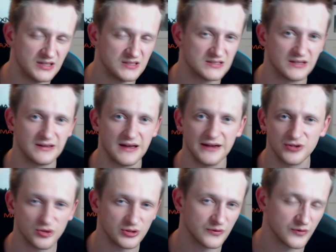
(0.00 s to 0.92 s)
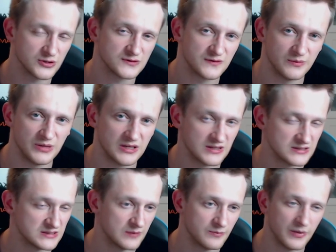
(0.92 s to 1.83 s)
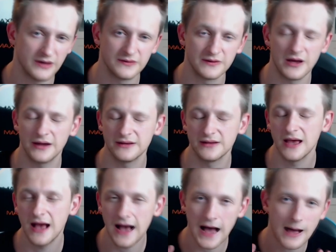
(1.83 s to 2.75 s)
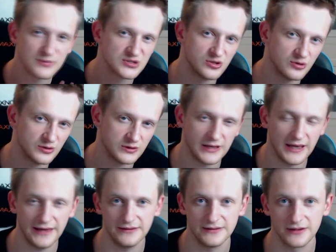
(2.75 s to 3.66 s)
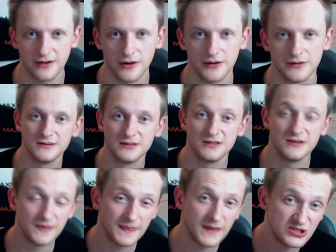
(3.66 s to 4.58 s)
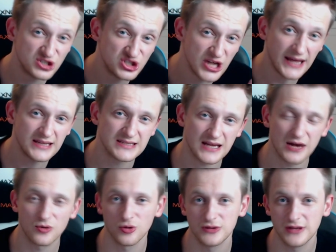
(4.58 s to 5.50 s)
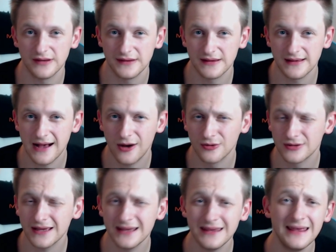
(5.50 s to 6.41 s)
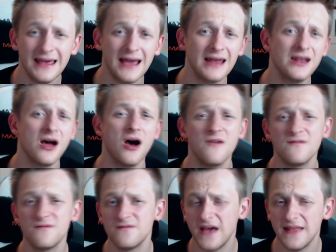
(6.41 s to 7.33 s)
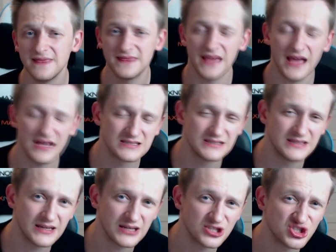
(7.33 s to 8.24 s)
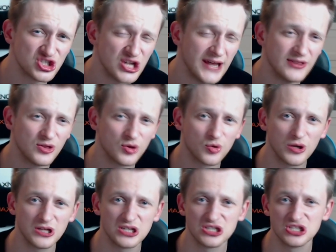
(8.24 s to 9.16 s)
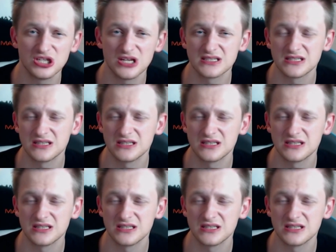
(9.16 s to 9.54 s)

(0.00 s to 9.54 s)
that died or the worst 3 minions that died. Absolutely hate the card. The Jades are rotating out. Again, fantastic. Jade Druid is just